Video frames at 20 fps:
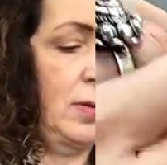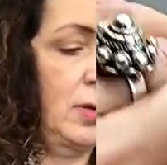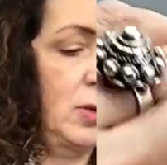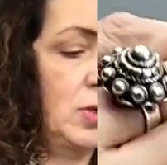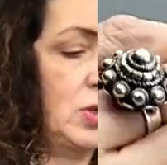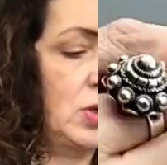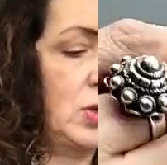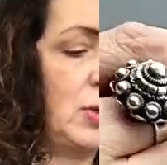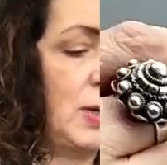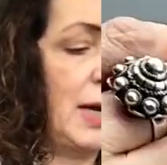
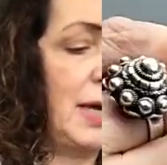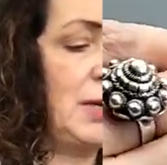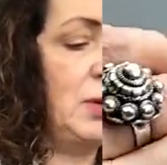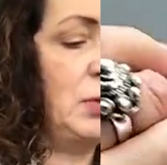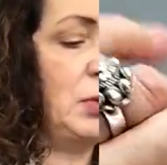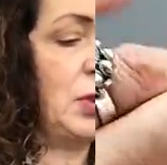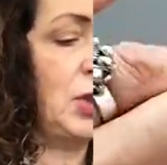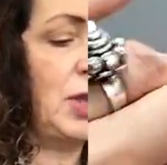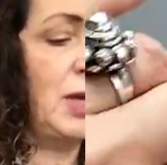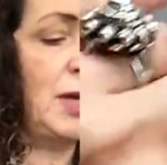So I
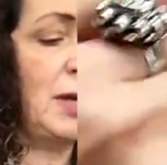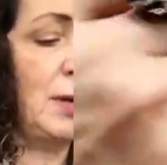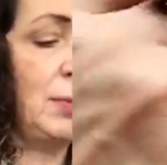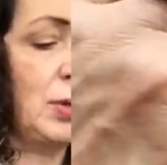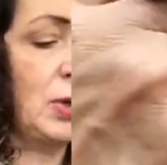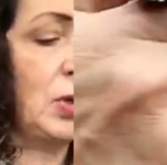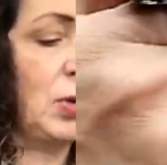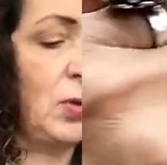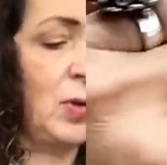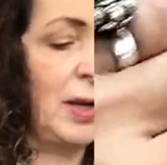don't think I
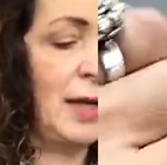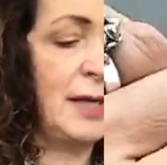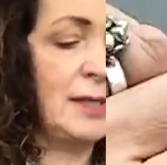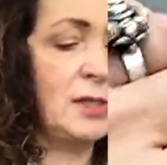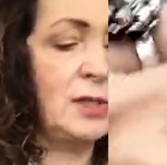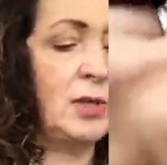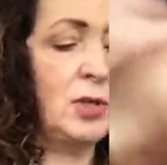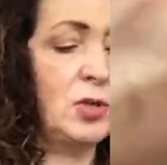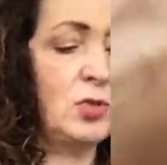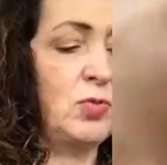would go less
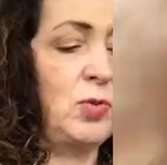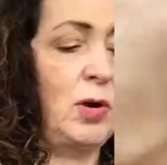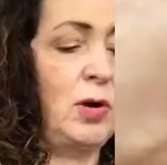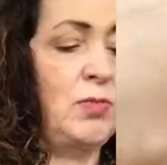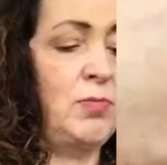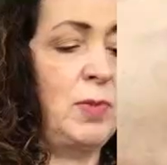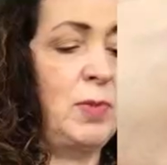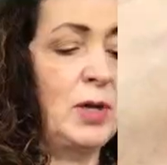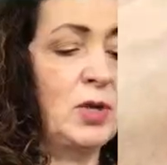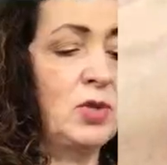than a 12 by